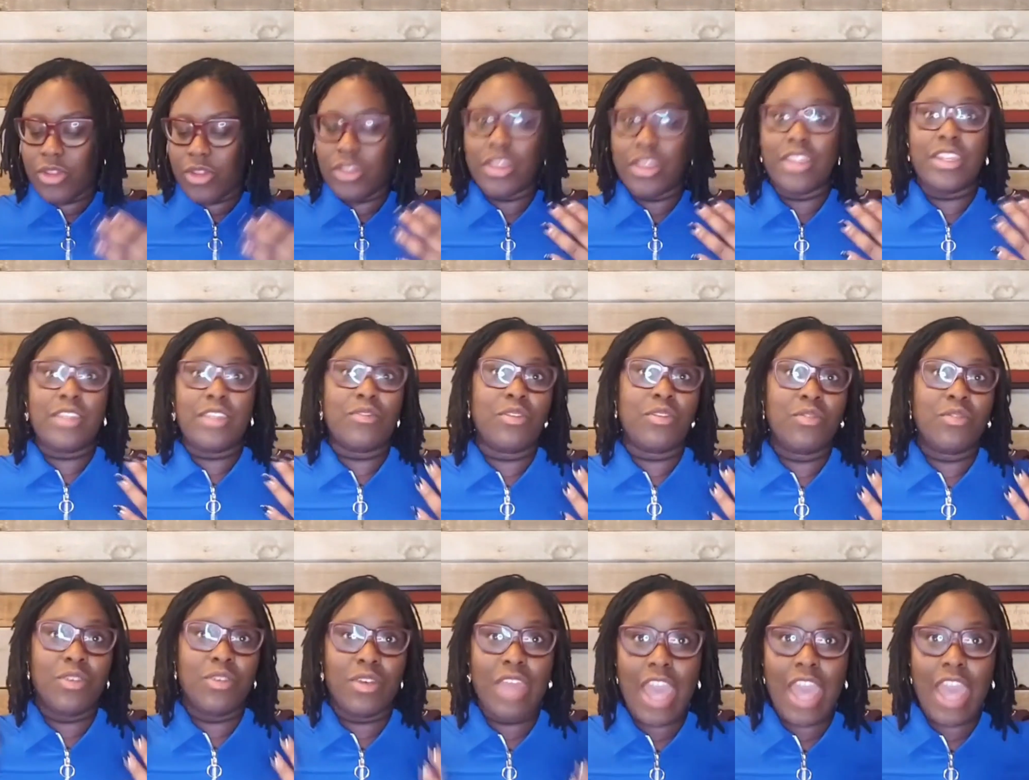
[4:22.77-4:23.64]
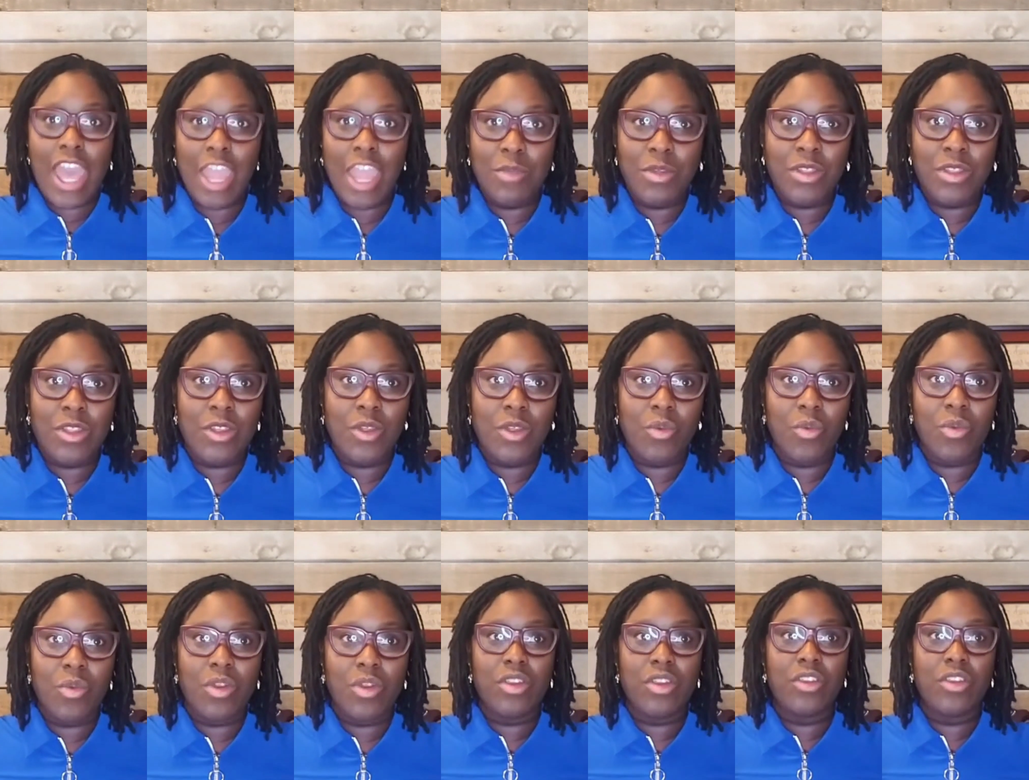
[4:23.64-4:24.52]
different vocabulary
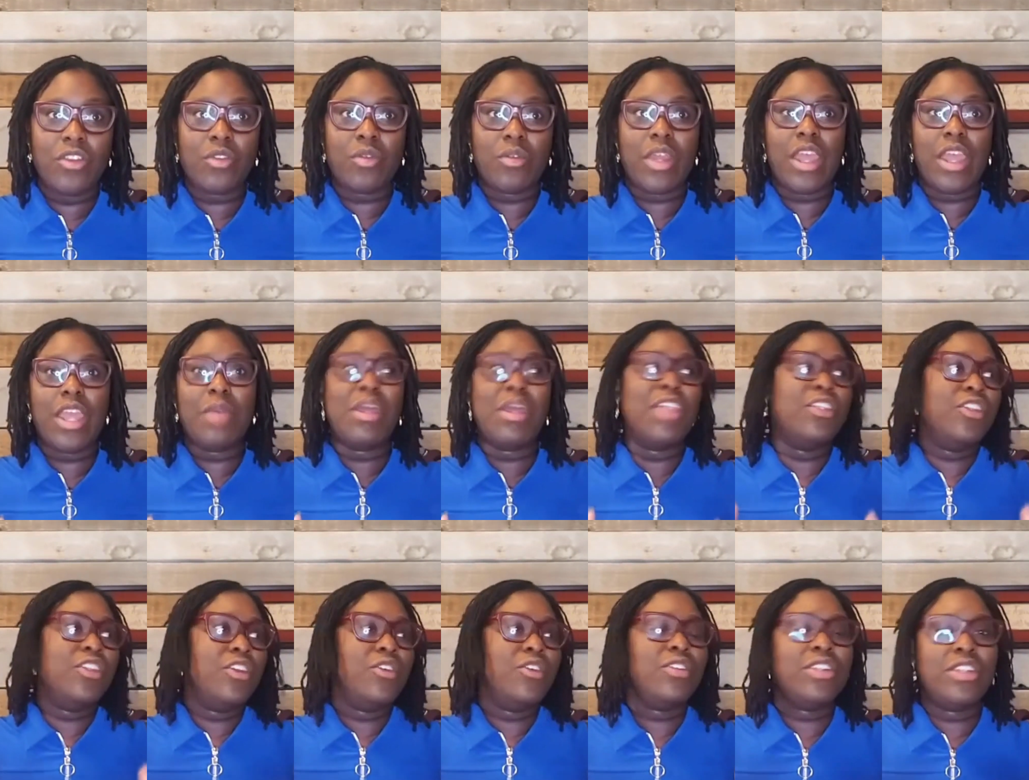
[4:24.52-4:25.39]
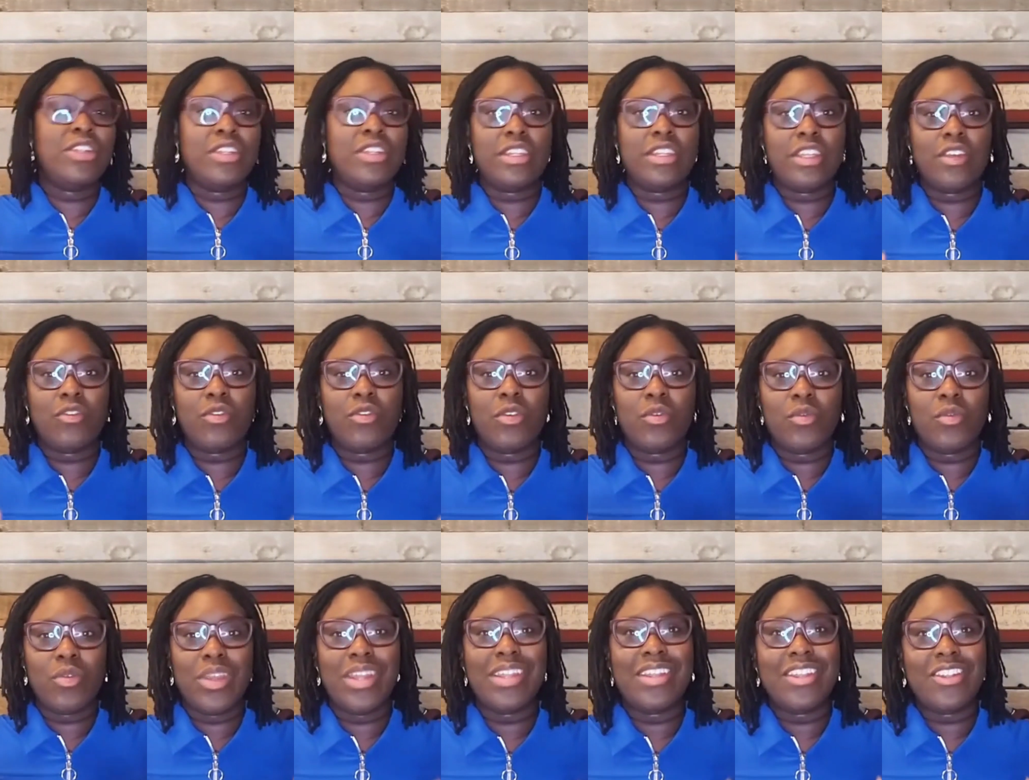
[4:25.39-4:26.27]
words, right, and using different
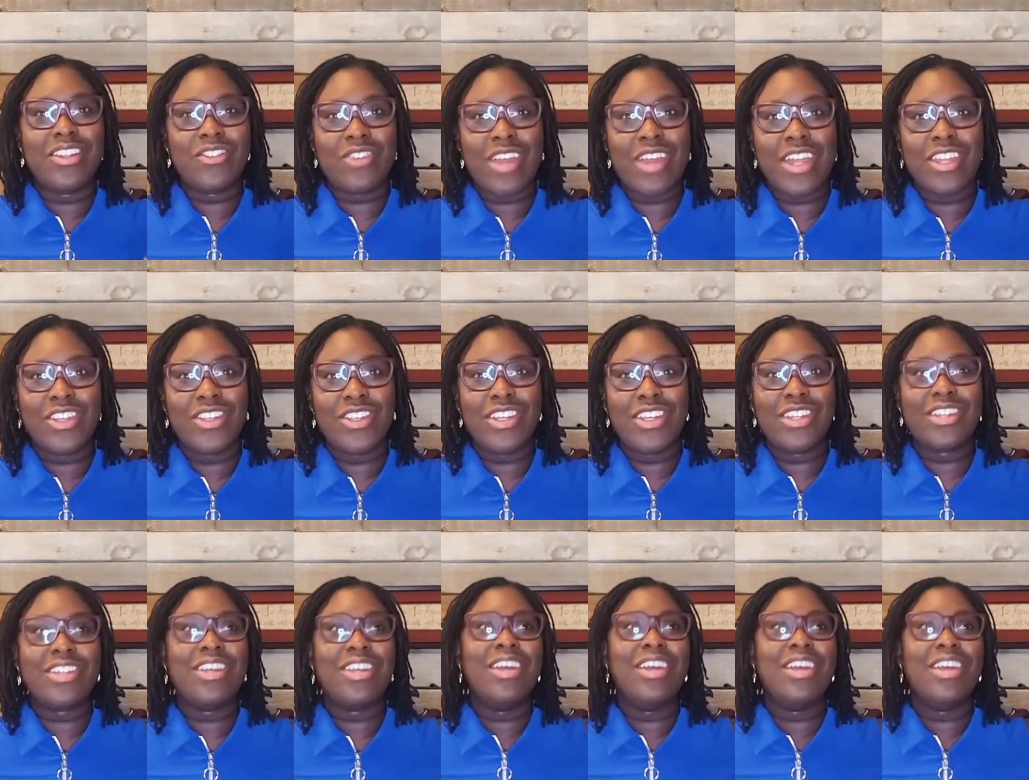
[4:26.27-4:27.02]
reading strategies,